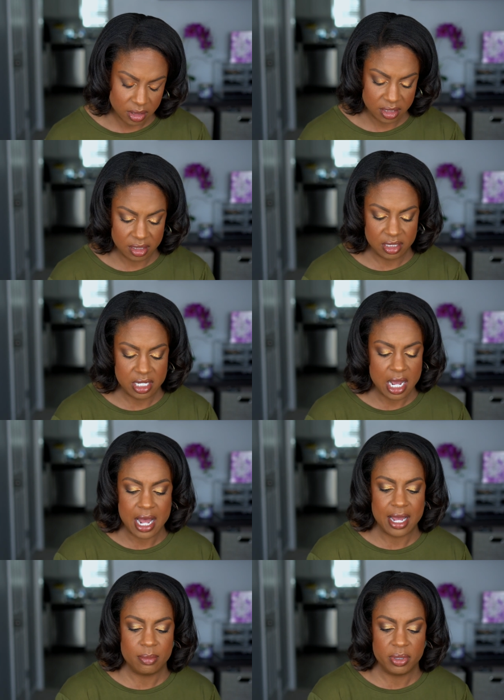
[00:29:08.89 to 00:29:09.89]
This is the
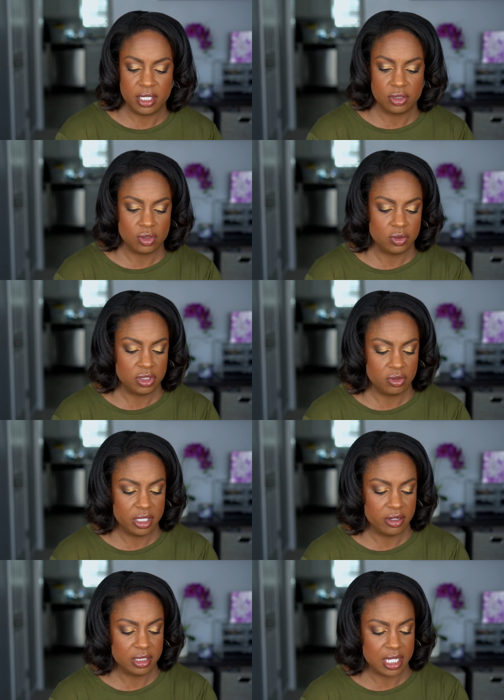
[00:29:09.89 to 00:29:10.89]
eye pencil. So
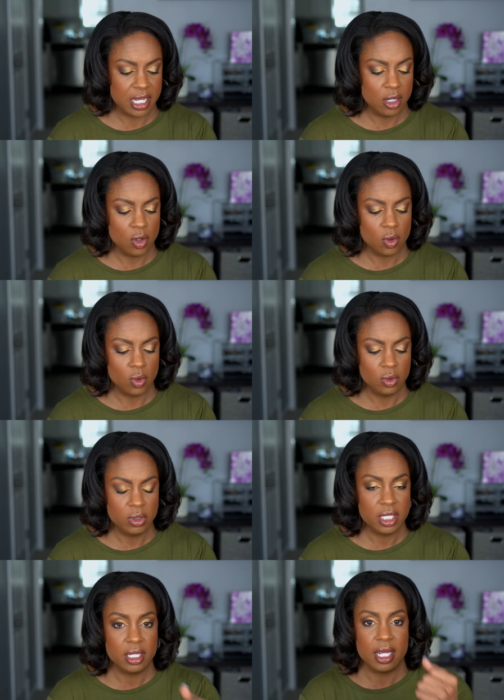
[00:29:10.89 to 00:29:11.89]
there is a
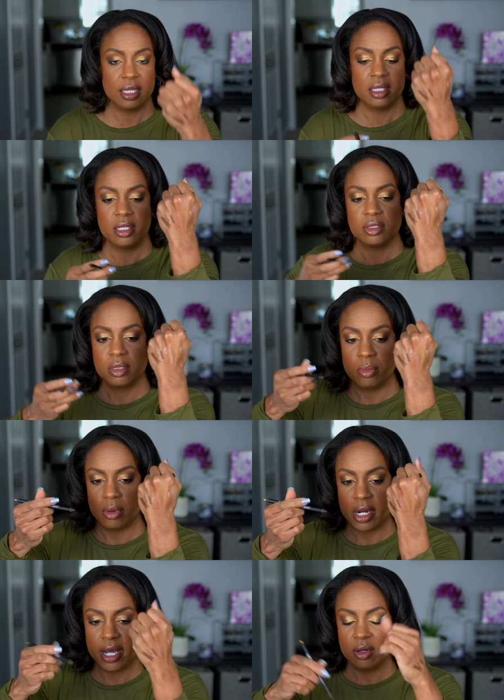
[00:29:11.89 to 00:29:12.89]
gold and then there's a
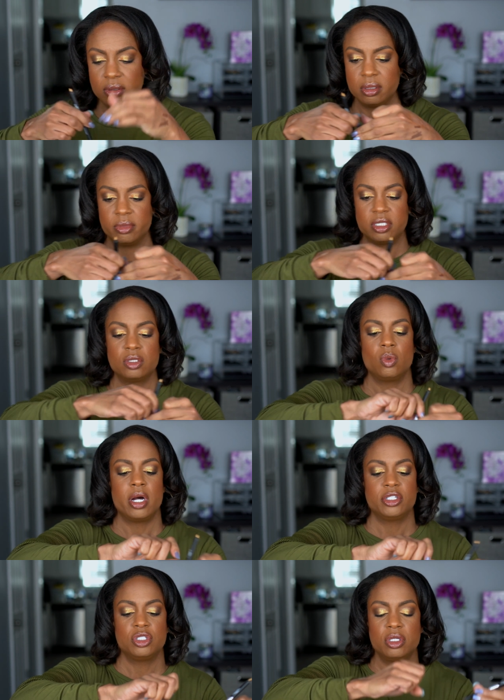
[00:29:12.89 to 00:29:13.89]
brown. Let me
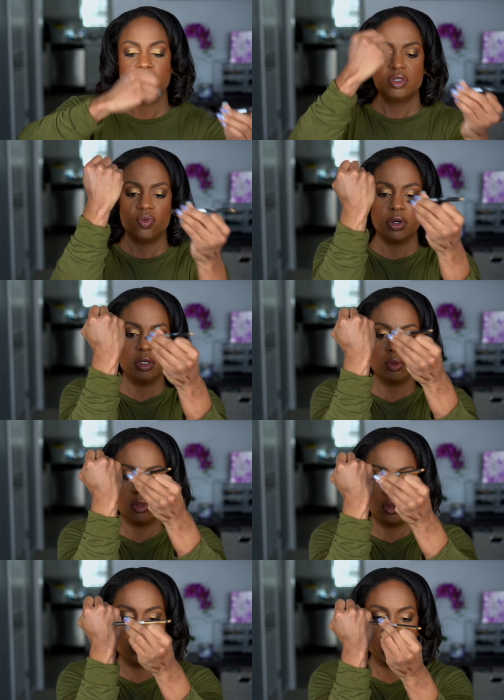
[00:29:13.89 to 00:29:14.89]
swatch those for you
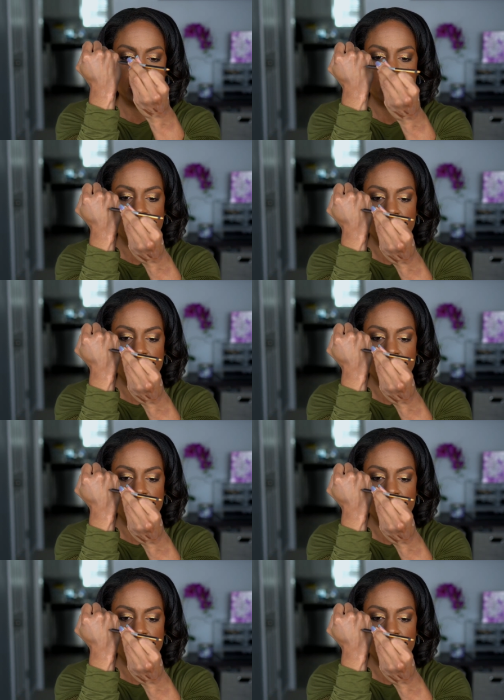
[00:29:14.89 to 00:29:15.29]
real quick.